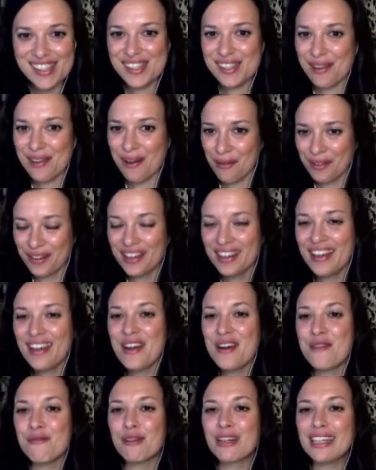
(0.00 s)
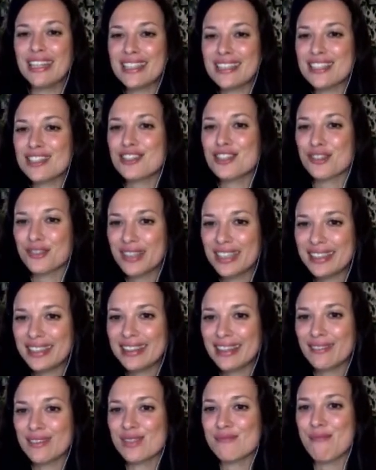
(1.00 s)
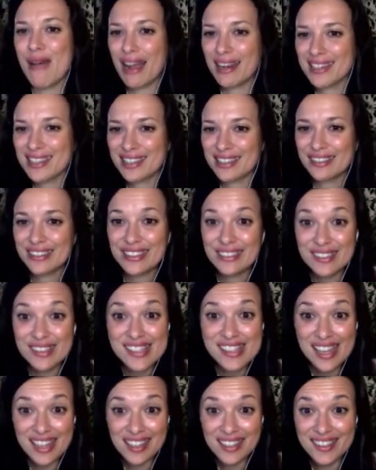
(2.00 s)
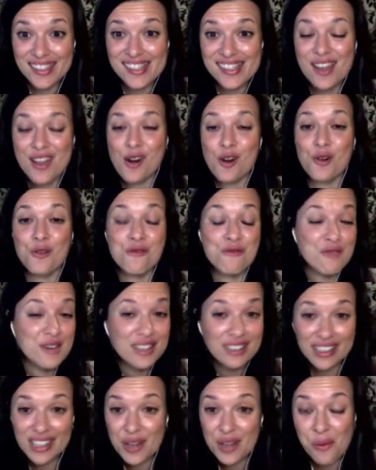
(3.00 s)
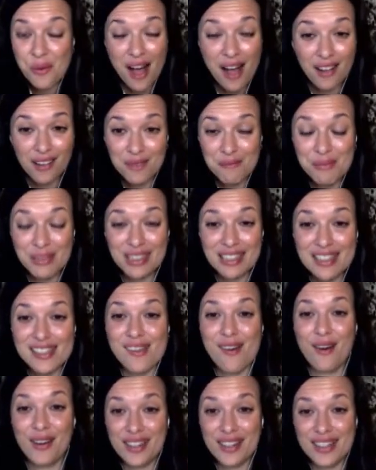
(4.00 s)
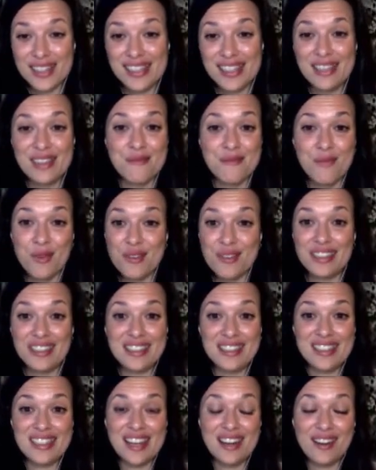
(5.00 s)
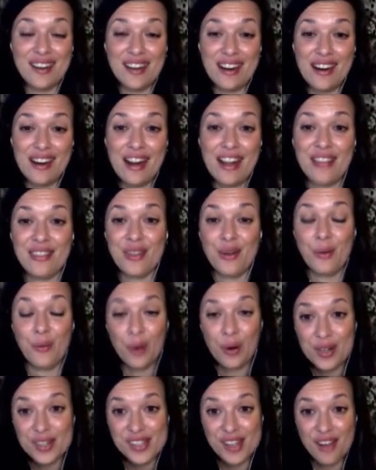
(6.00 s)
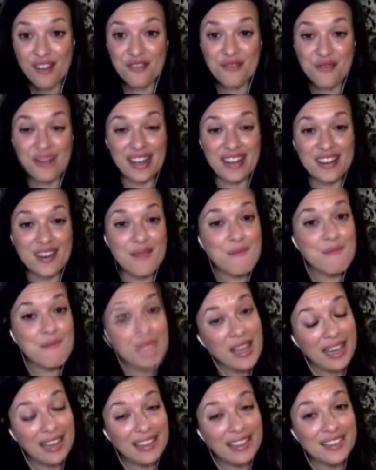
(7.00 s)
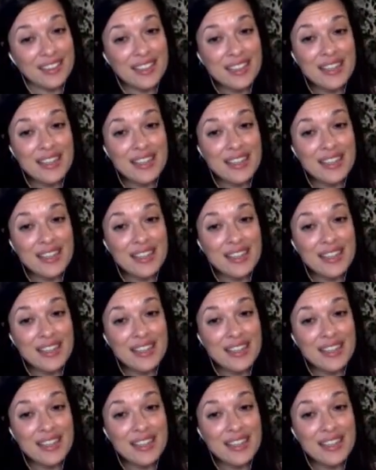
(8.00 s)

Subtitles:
So we need to treat those bacterial cells really well, because honestly, the more they deteriorate, the worse off we end up being.